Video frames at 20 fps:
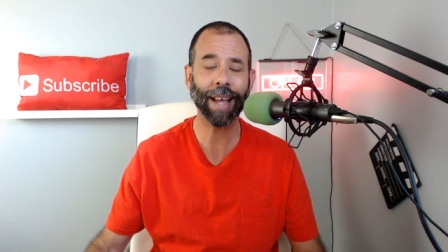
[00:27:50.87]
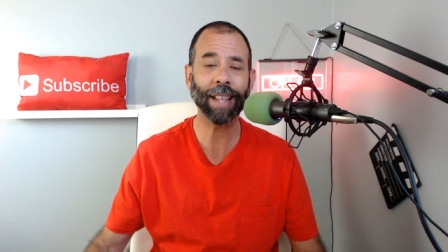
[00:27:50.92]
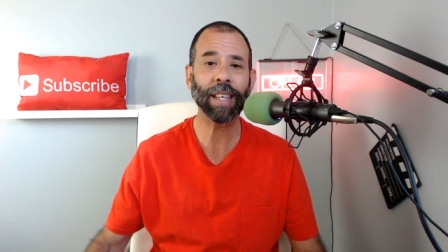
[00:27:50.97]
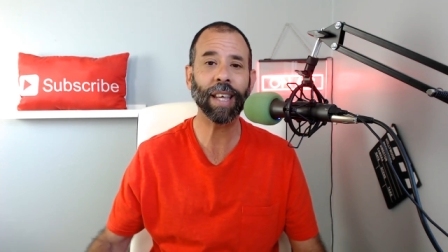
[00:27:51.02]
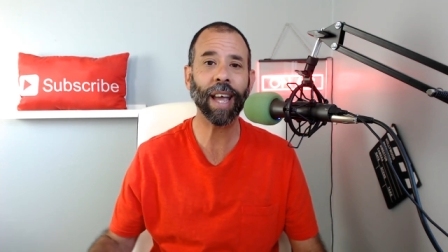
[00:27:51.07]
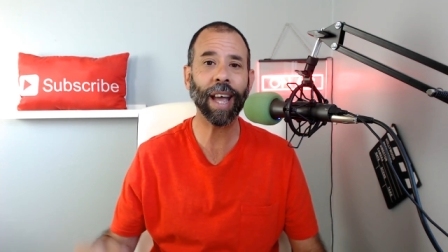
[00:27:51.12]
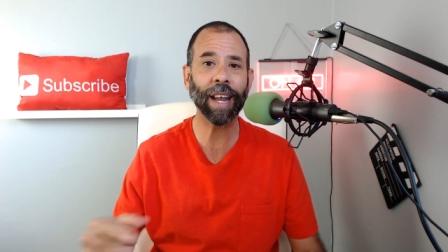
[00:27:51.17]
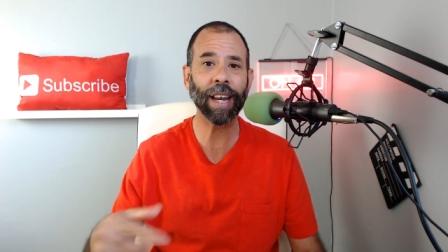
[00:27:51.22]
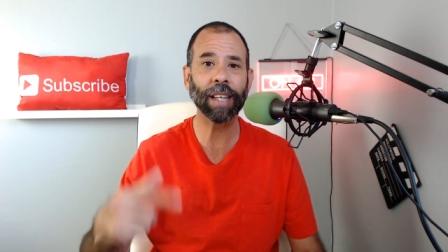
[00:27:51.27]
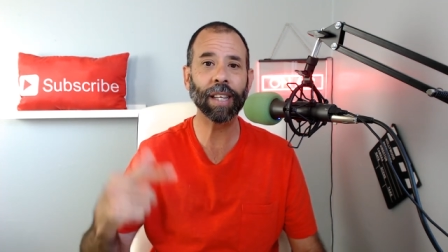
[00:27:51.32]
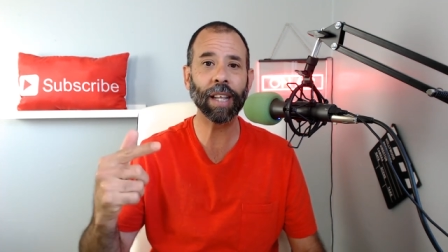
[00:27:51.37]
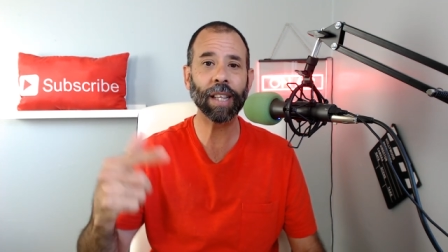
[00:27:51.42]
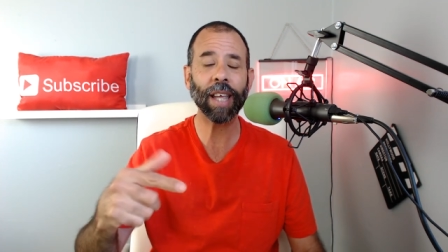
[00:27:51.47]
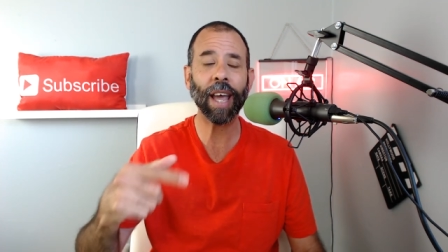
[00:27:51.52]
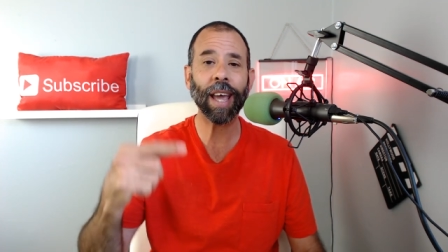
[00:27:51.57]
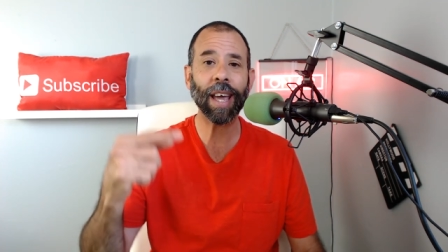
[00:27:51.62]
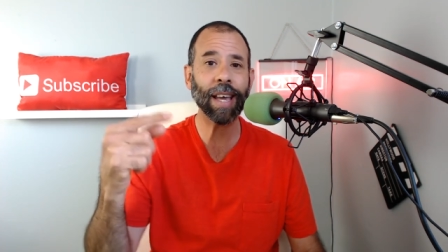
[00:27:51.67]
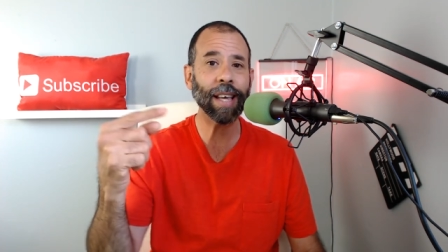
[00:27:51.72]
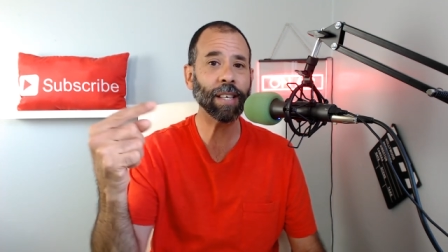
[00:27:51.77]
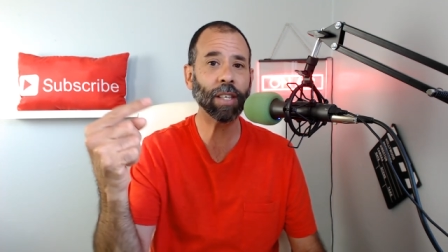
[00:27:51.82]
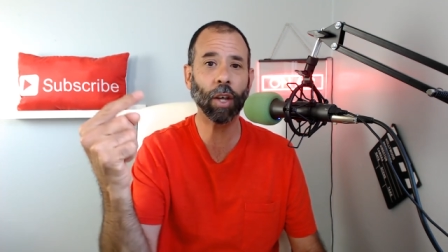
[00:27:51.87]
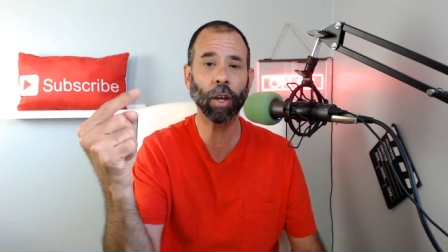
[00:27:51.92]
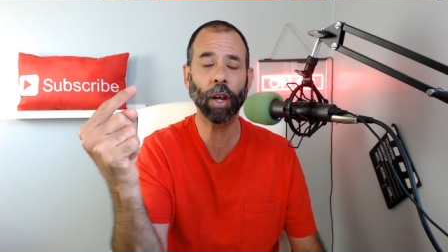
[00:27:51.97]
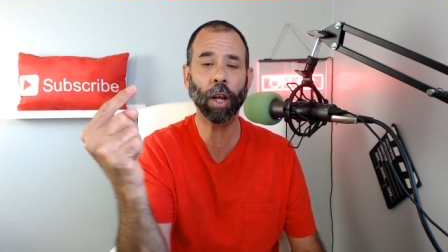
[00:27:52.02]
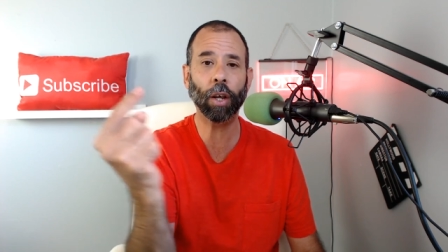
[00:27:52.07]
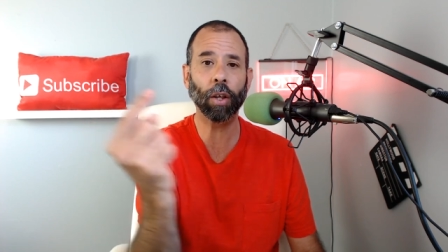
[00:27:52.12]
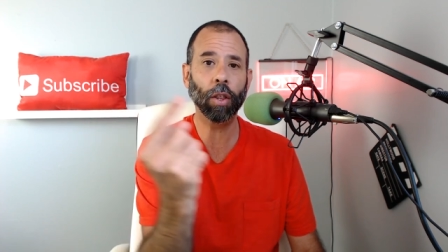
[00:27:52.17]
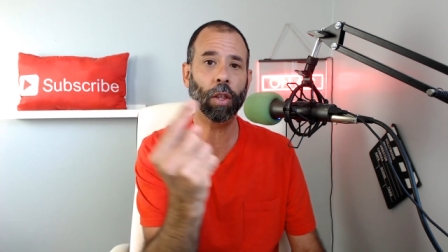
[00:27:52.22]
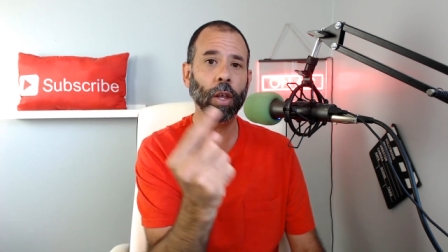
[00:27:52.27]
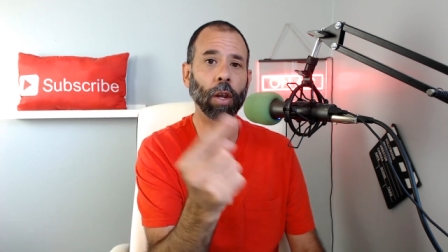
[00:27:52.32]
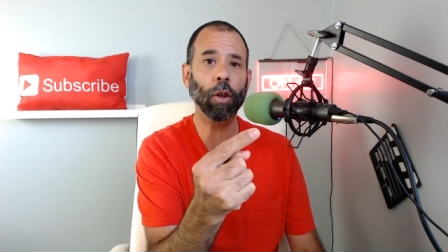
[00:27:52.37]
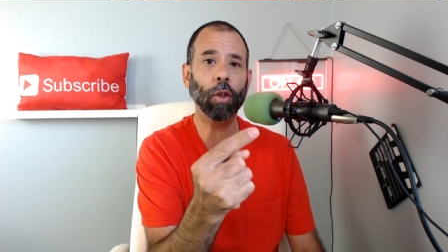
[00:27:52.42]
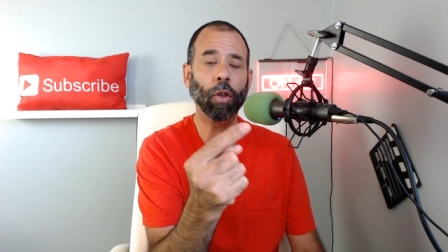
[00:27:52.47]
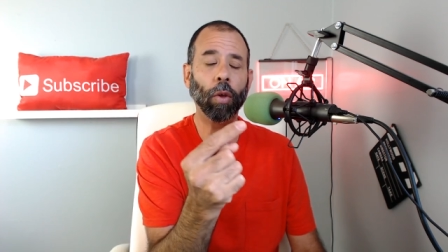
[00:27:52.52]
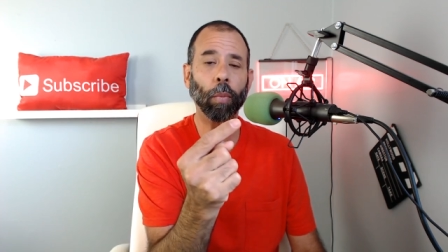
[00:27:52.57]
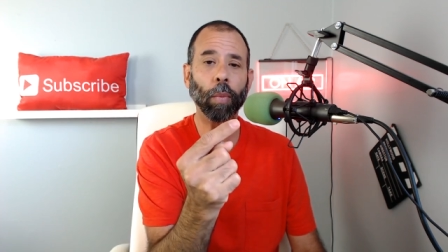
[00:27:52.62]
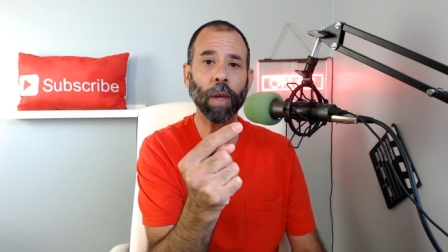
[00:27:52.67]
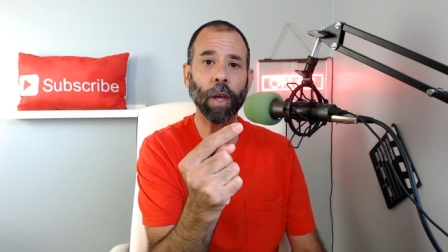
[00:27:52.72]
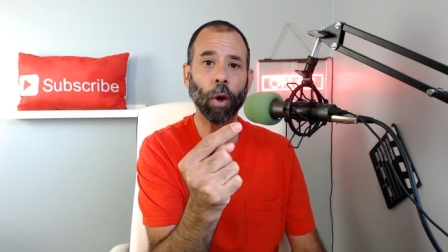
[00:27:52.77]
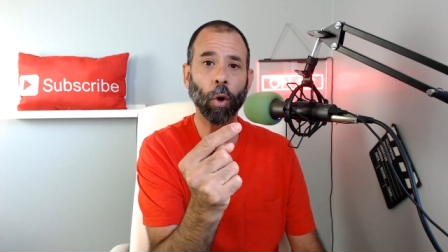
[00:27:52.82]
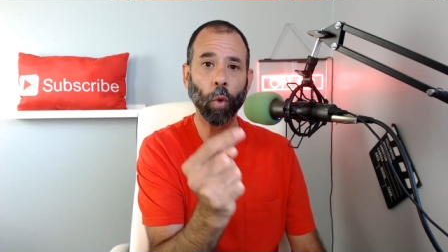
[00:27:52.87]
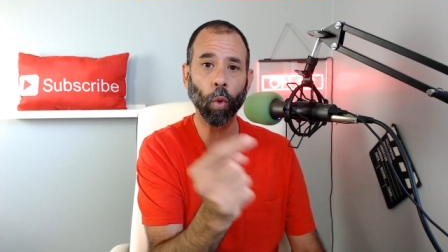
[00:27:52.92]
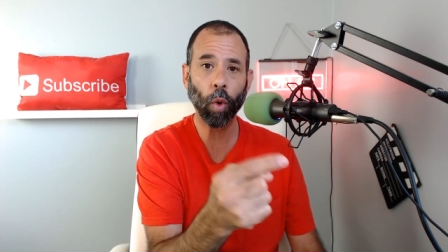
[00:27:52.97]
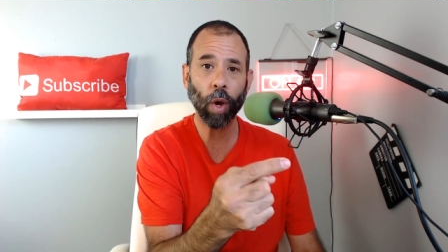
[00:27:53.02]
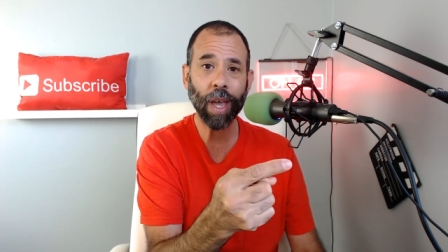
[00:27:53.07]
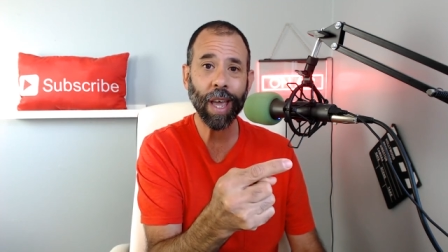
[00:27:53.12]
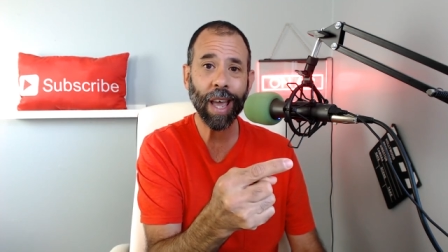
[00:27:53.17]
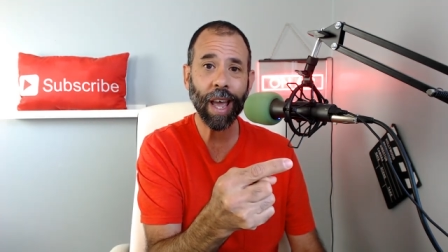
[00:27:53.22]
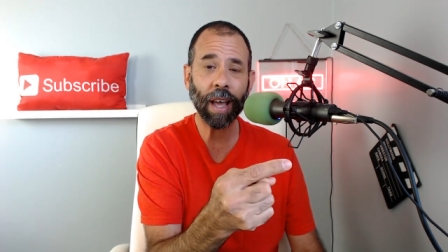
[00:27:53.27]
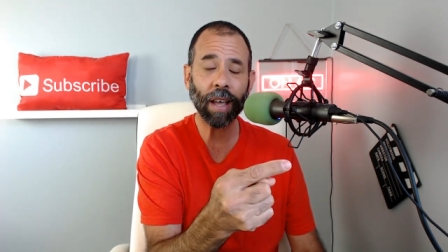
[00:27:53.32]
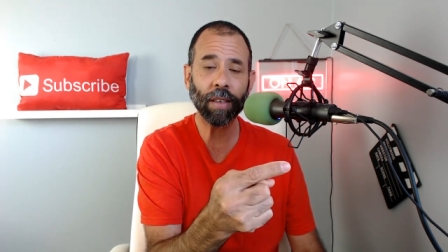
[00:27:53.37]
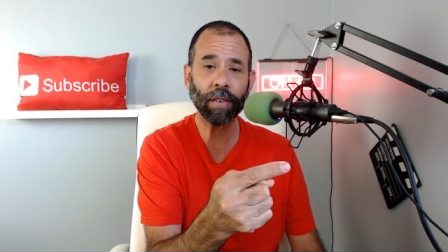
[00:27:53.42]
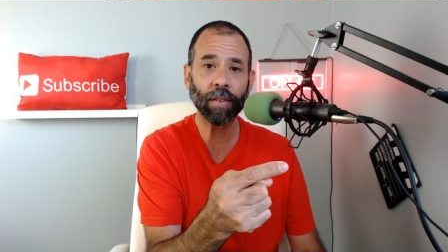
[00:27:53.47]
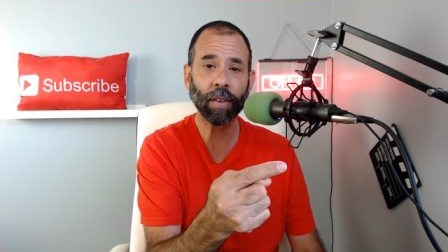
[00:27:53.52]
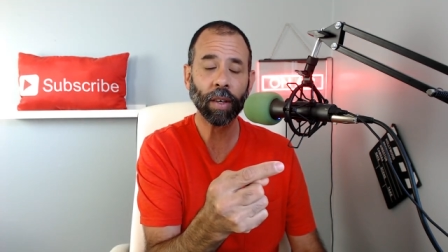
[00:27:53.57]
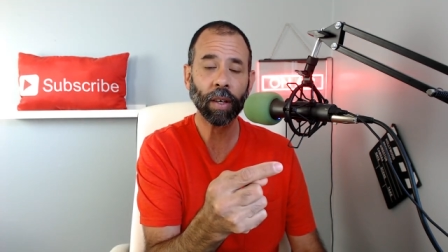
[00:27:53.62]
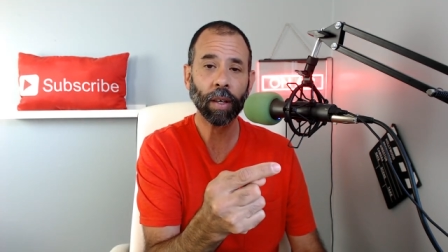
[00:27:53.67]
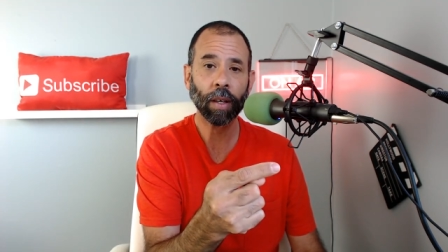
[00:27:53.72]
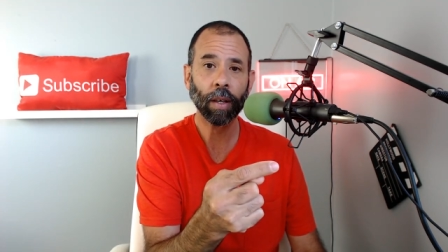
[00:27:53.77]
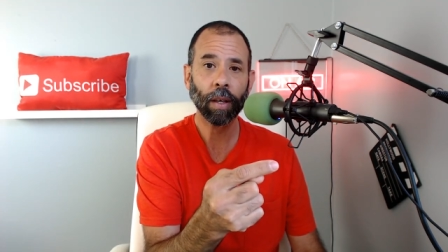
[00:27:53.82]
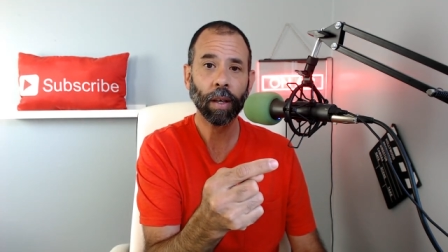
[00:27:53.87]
At the end of the day, he's going to continue to be who he is